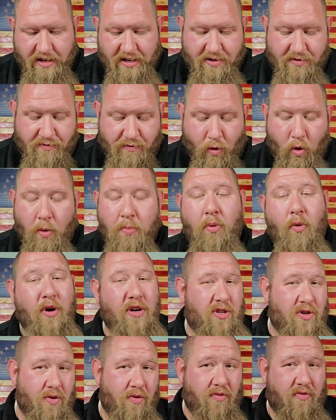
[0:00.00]
It is
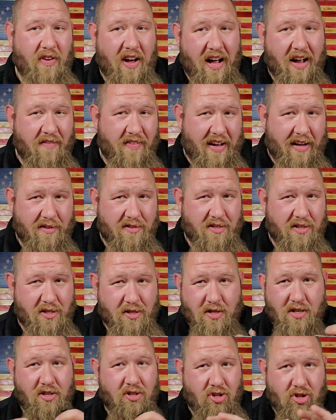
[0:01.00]
4.25
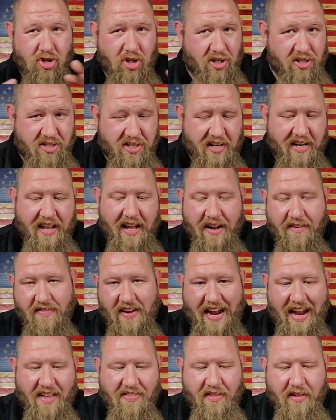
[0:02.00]
ounces, just the
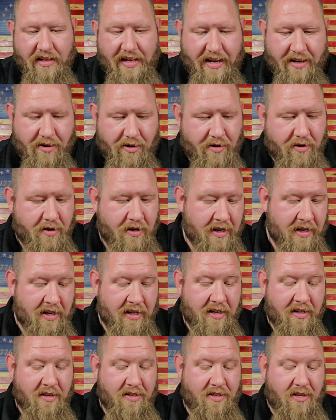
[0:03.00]
knife and the lanyard.
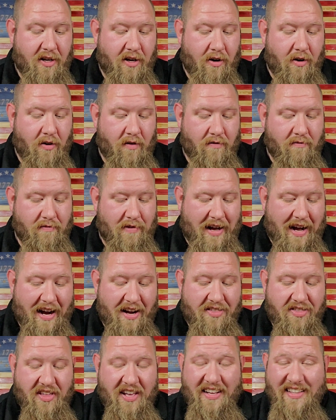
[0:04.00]
So
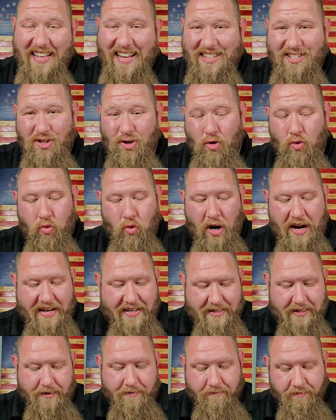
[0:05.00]
I think that's
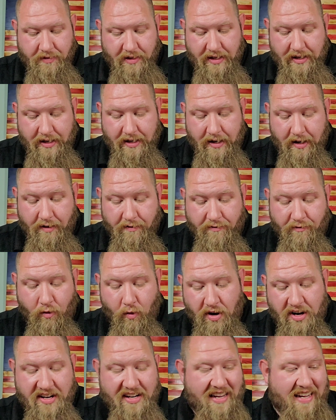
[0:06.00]
great
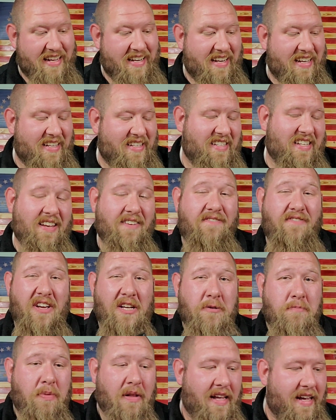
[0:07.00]
for an EDC
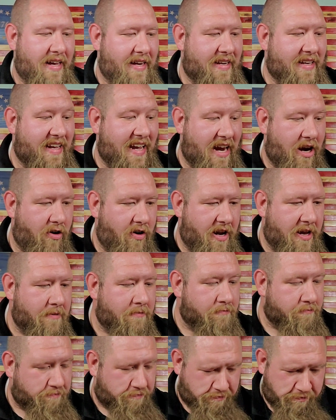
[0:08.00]
fixed blade
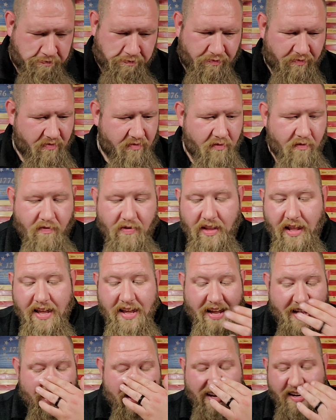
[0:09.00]
carry.
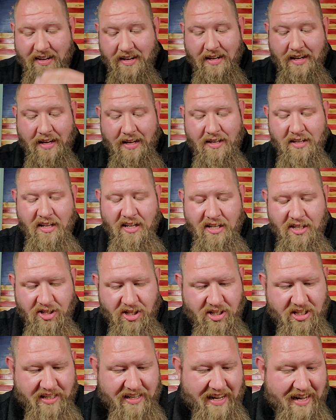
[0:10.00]
And
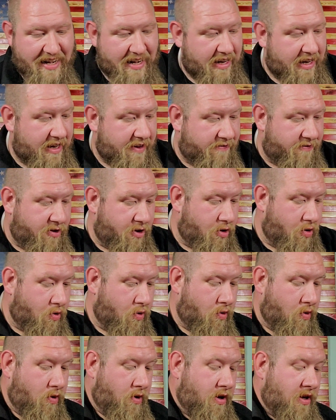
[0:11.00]
just to kind of give
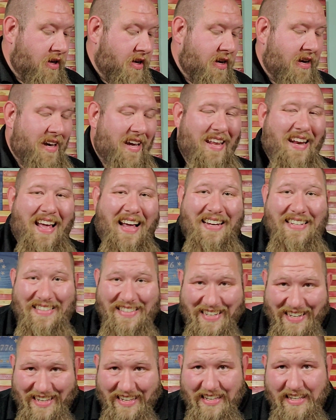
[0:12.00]
you an
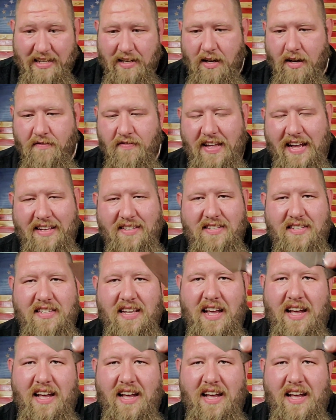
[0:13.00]
idea of that